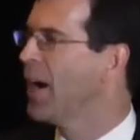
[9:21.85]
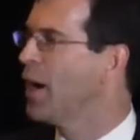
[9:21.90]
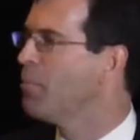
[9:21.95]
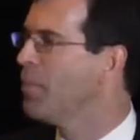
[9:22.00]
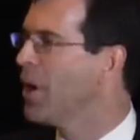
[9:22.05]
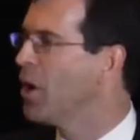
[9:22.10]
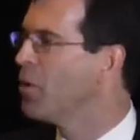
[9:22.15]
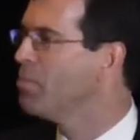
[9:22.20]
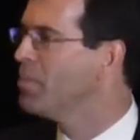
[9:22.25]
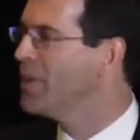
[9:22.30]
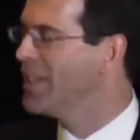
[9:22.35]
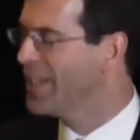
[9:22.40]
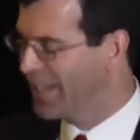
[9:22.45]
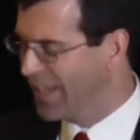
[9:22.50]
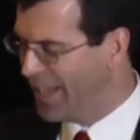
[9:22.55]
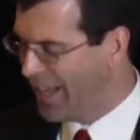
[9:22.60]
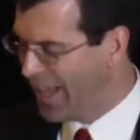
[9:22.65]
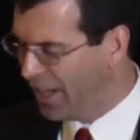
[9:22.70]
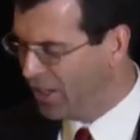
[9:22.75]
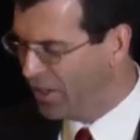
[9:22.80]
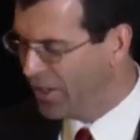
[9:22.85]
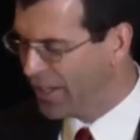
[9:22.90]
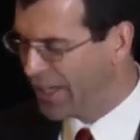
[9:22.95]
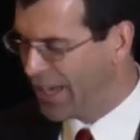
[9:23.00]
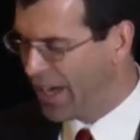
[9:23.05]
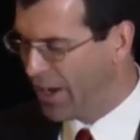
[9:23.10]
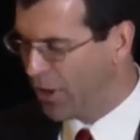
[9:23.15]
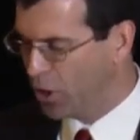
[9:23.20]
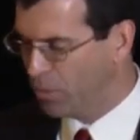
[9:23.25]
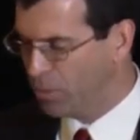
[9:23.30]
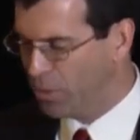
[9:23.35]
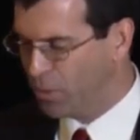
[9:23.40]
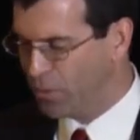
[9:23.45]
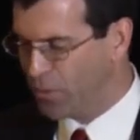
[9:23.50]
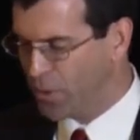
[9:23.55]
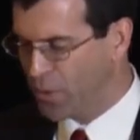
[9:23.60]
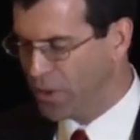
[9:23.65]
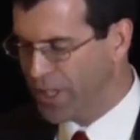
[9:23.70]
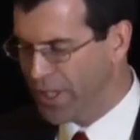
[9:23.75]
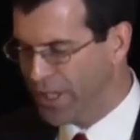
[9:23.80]
about being held
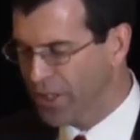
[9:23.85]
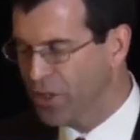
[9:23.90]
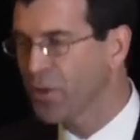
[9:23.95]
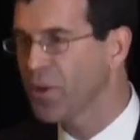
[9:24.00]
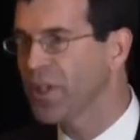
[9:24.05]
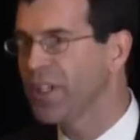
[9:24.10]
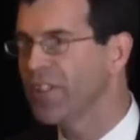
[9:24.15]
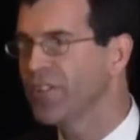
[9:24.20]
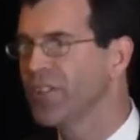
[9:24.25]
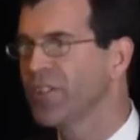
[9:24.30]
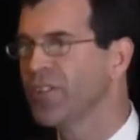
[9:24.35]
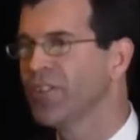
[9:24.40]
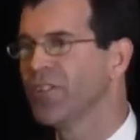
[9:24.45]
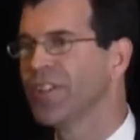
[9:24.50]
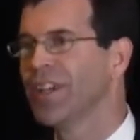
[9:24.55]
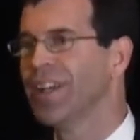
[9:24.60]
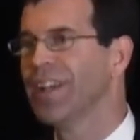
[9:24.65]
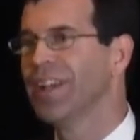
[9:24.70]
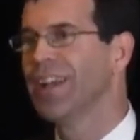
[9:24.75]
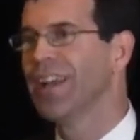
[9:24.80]
accountable for increases